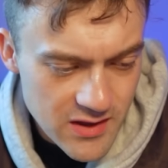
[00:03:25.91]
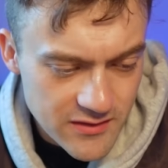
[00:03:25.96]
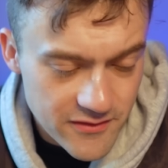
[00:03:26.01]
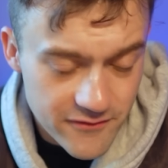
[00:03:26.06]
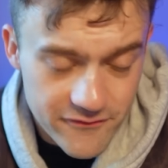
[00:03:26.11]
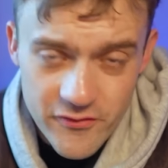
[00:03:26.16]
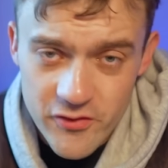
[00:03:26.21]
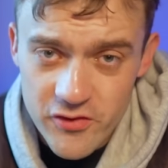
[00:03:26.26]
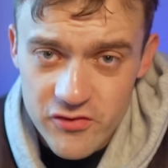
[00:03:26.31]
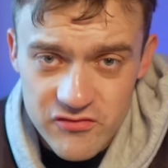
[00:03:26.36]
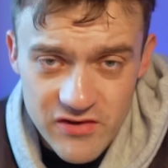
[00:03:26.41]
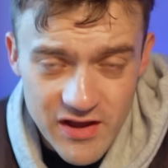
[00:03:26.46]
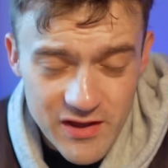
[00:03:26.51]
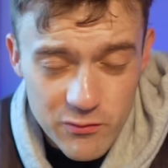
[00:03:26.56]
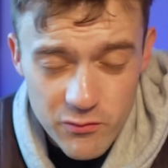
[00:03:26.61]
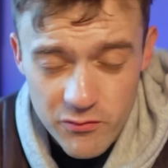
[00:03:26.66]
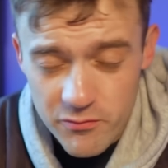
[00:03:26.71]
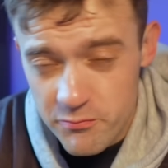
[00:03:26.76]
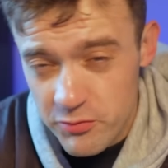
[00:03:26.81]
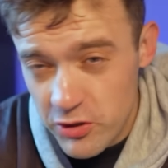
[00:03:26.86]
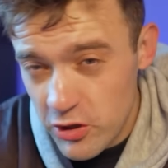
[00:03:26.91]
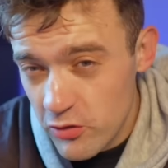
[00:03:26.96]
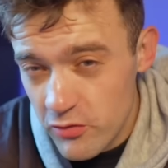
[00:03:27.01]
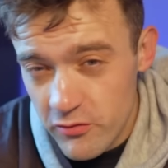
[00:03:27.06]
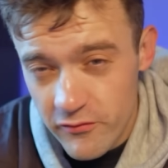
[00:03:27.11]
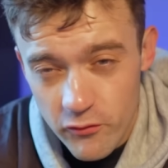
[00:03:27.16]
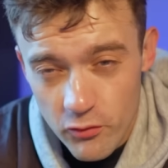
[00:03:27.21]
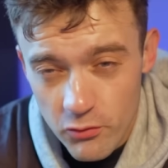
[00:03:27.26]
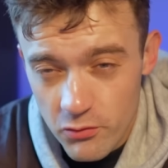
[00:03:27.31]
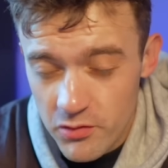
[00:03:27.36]
The first chance was
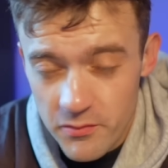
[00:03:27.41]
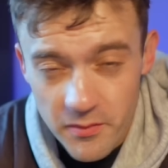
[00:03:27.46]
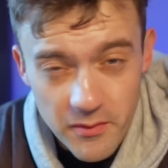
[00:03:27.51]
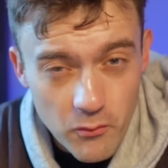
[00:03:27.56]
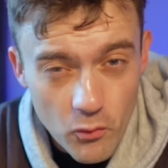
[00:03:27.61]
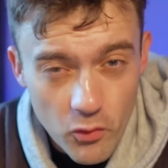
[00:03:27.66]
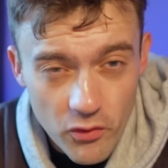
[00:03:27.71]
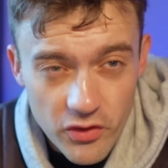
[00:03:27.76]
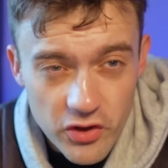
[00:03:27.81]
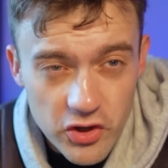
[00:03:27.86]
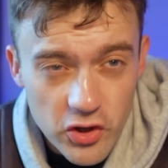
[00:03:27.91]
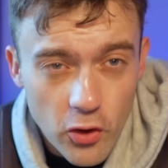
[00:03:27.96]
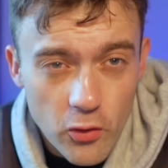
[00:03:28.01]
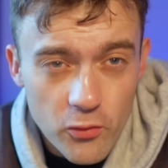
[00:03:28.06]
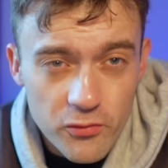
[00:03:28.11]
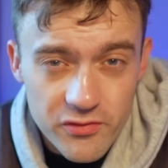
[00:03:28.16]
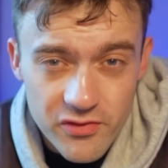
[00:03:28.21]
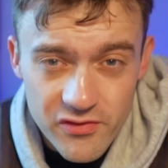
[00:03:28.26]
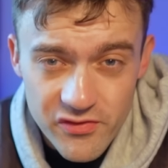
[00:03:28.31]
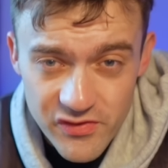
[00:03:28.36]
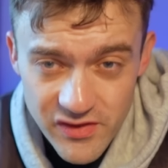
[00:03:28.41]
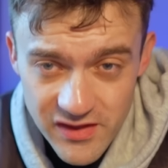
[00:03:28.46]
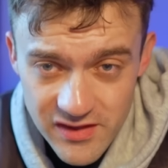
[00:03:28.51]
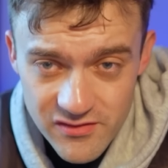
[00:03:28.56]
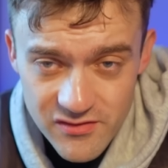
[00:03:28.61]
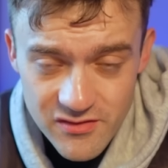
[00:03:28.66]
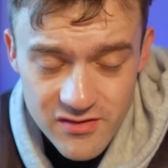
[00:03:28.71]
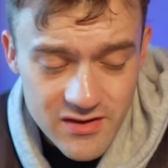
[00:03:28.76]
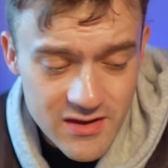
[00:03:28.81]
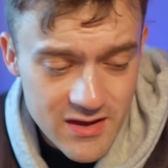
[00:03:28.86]
beautiful. It would have been one of the goals of the
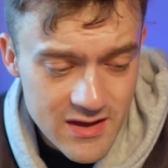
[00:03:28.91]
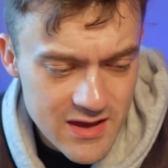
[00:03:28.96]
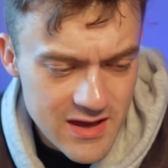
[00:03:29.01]
season